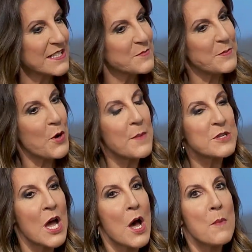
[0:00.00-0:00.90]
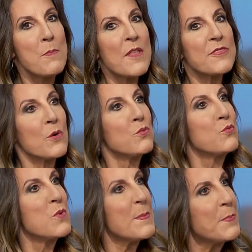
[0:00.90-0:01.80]
like to be prompt, but the
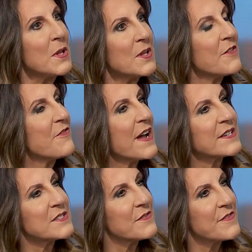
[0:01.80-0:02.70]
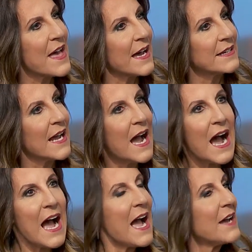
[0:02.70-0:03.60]
ripple effect of that,
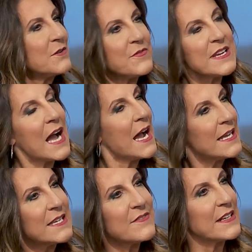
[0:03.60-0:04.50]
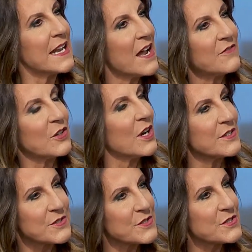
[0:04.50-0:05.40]
I don't think I even ever
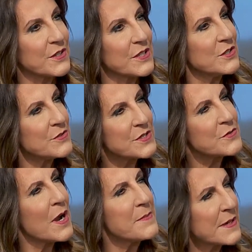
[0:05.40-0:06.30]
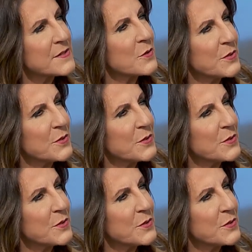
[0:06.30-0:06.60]
understood. And you described that so